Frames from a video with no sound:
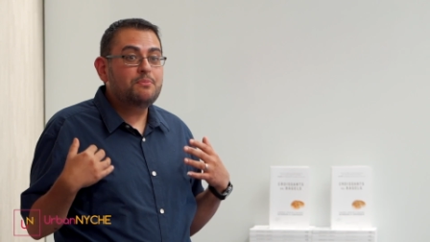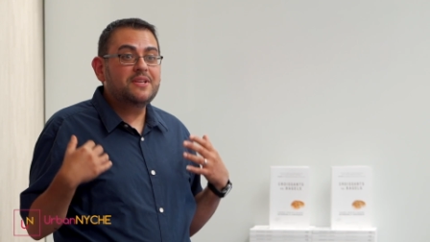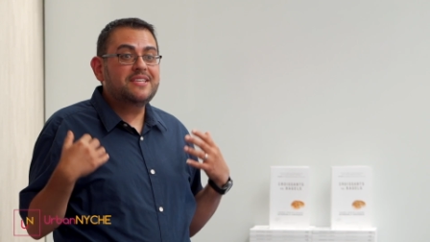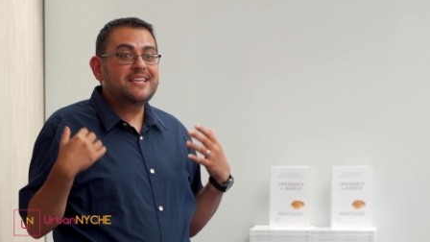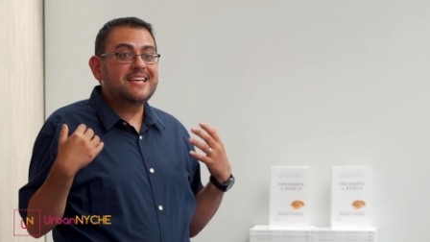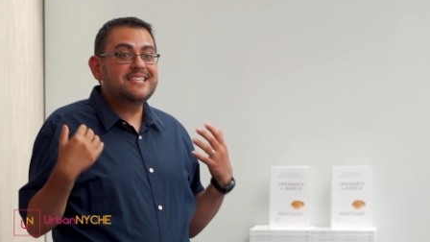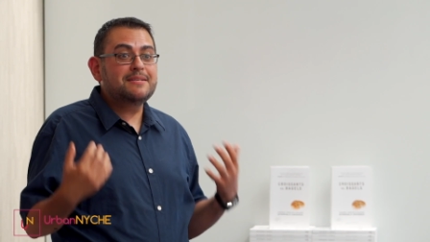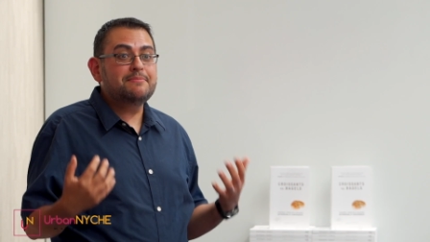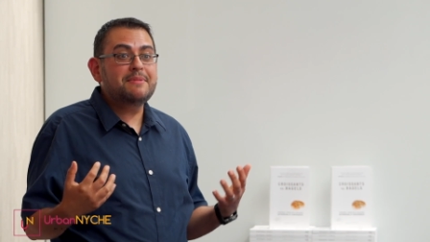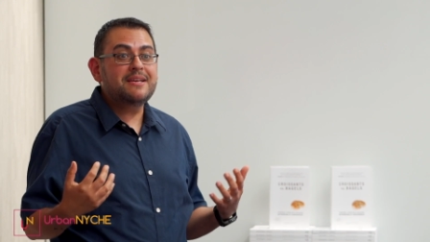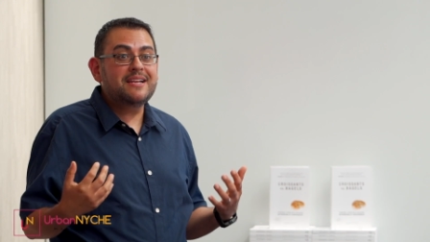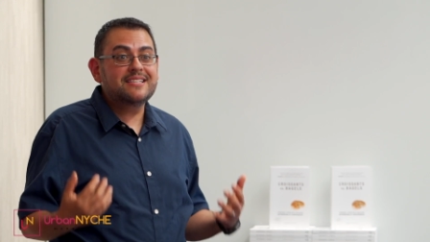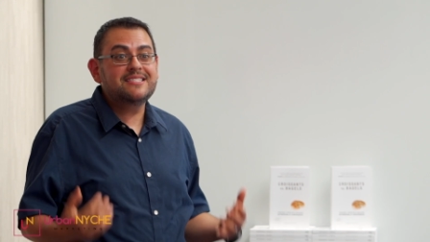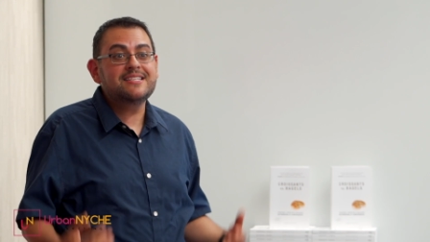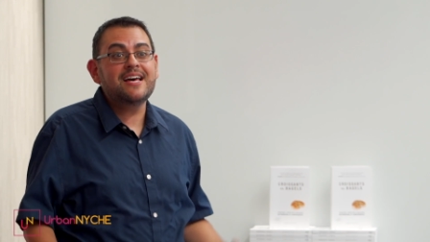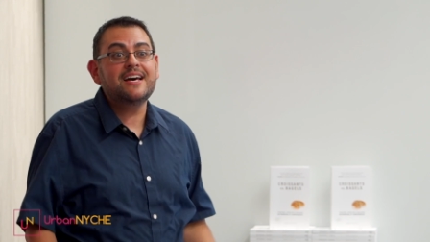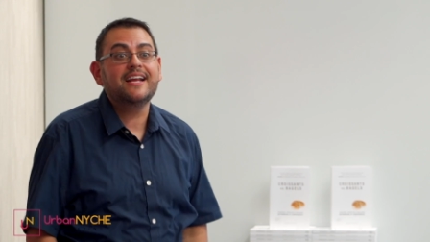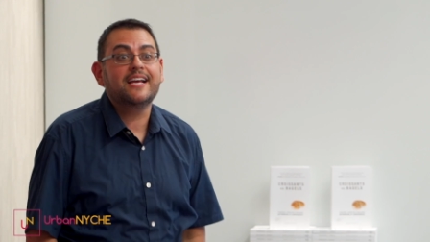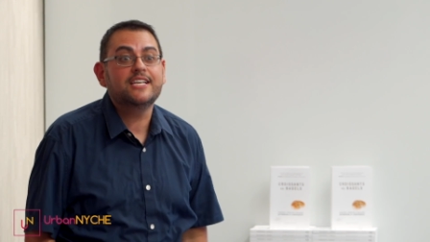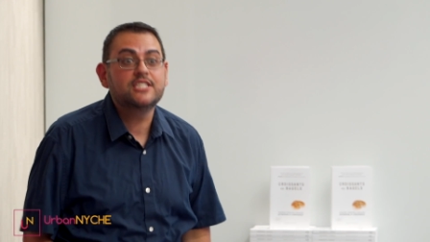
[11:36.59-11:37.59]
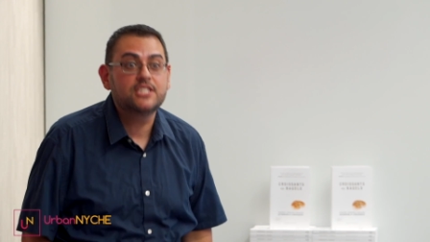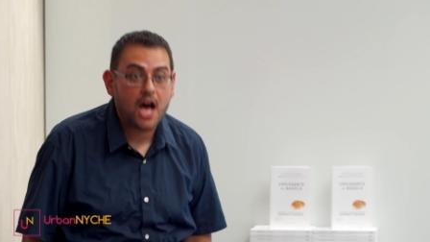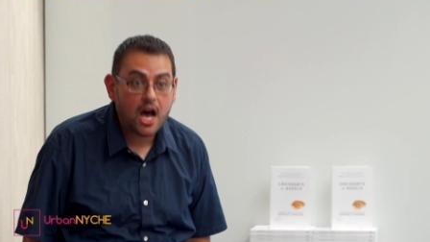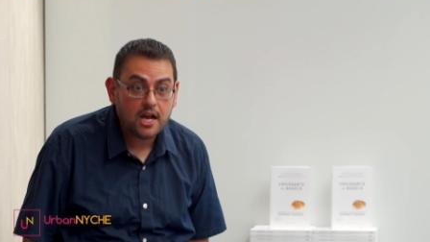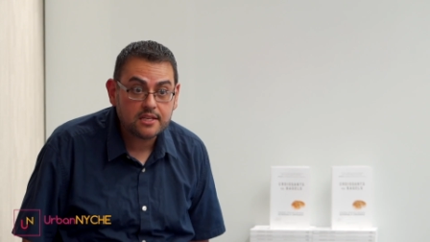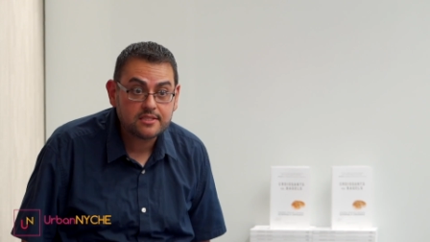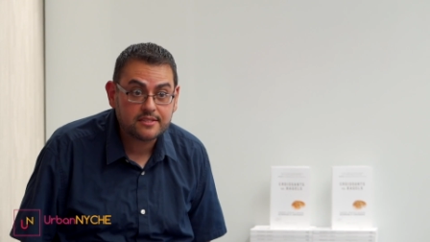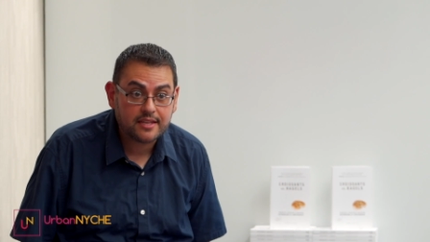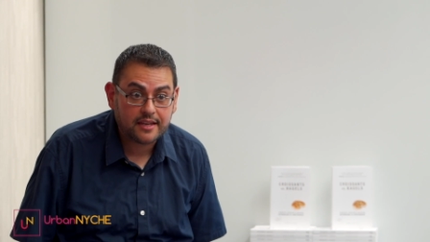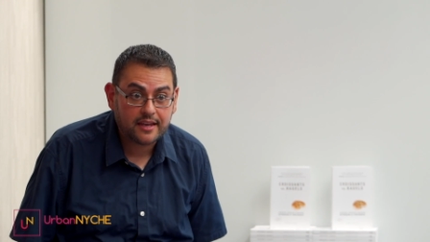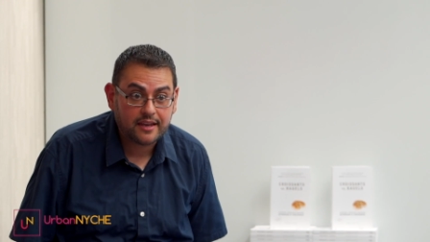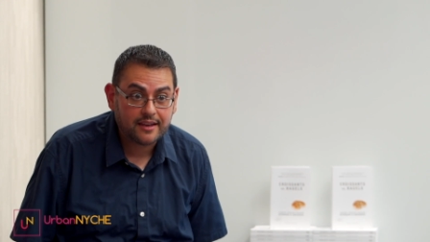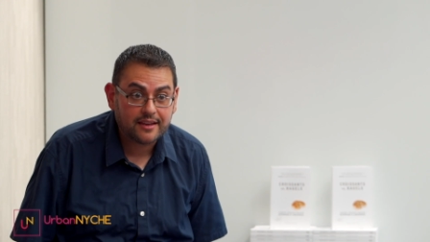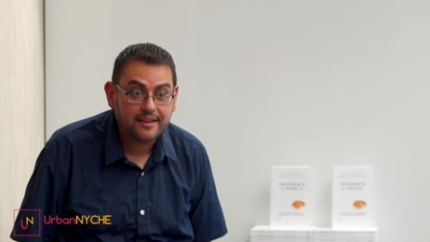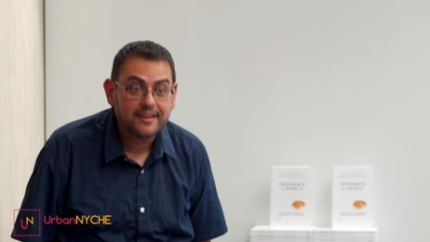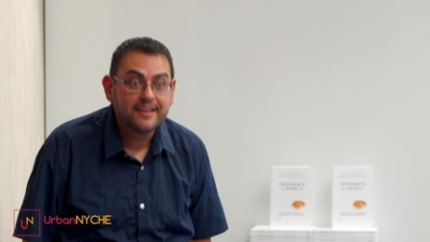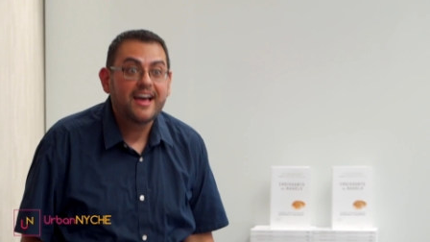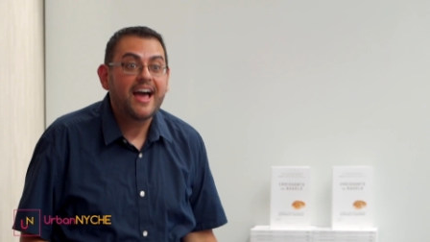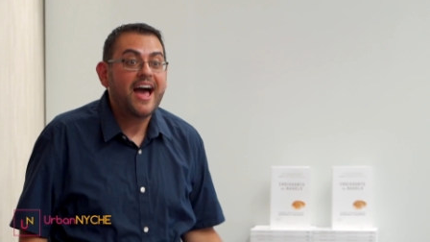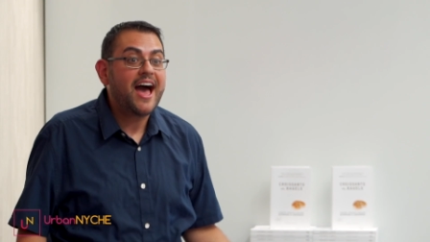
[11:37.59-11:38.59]
but doesn't mean it's not exhausting
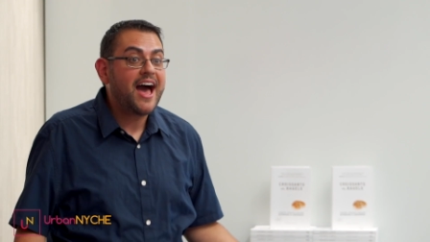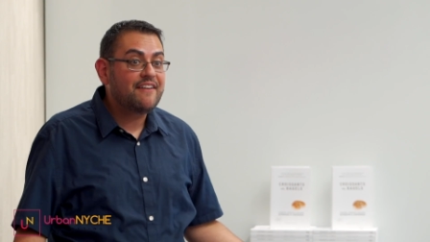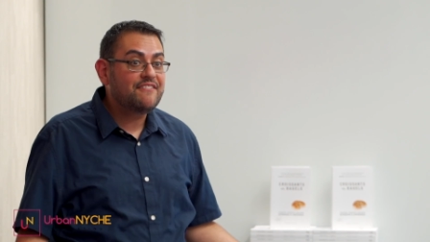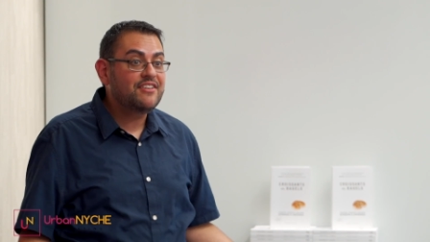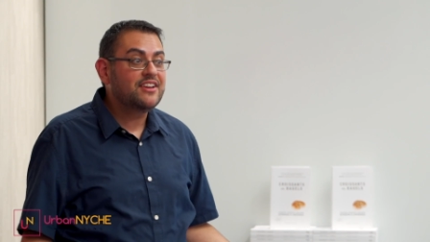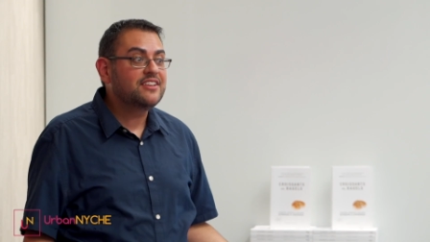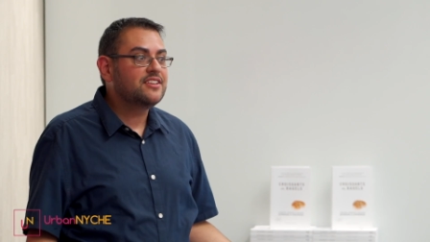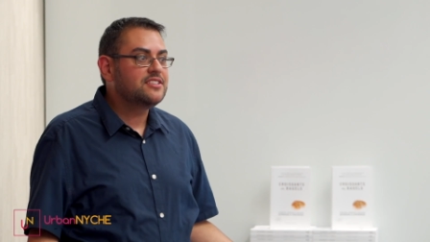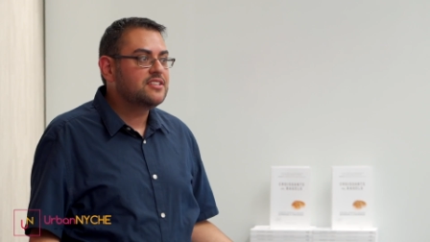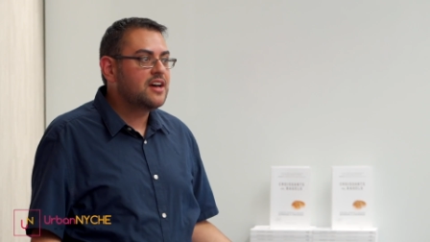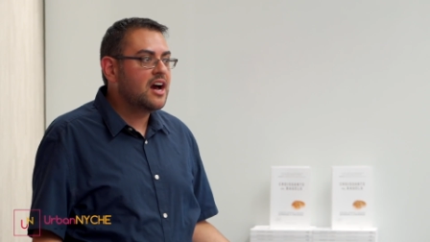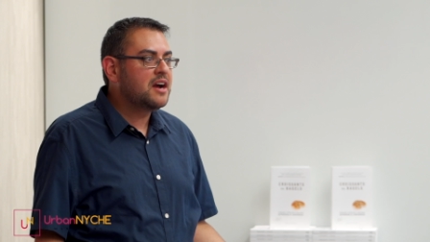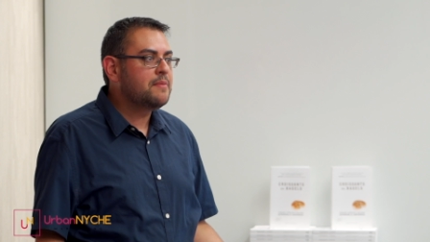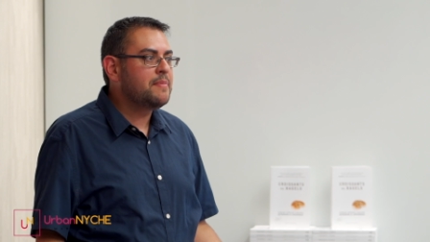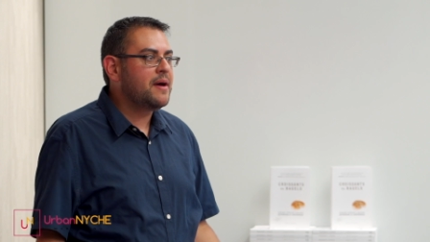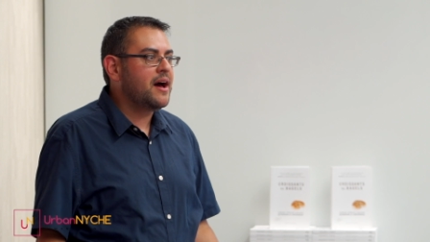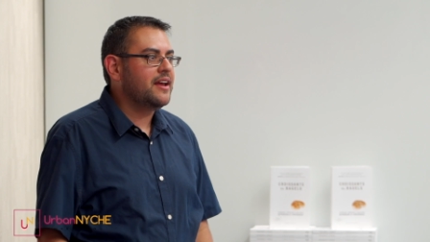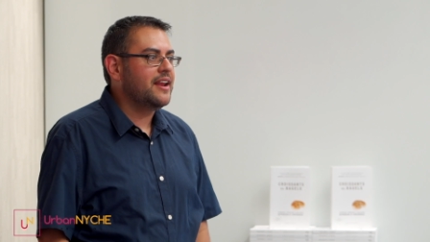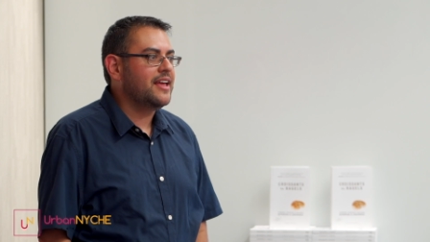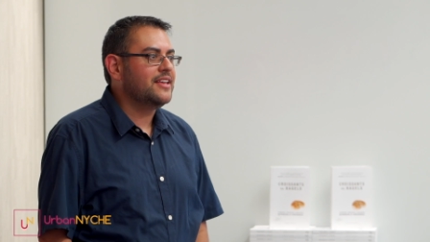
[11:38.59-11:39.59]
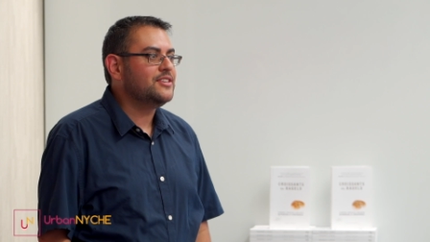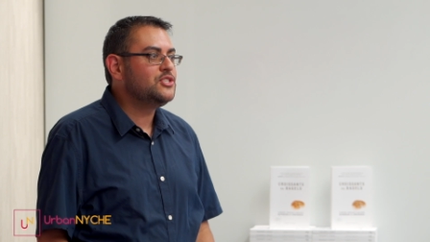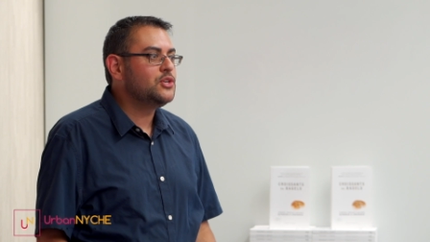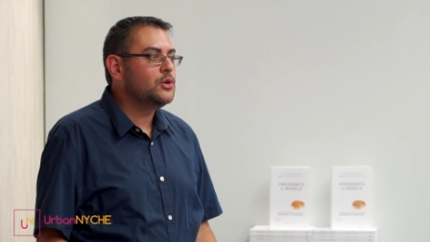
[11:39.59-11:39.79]
having to talk about it.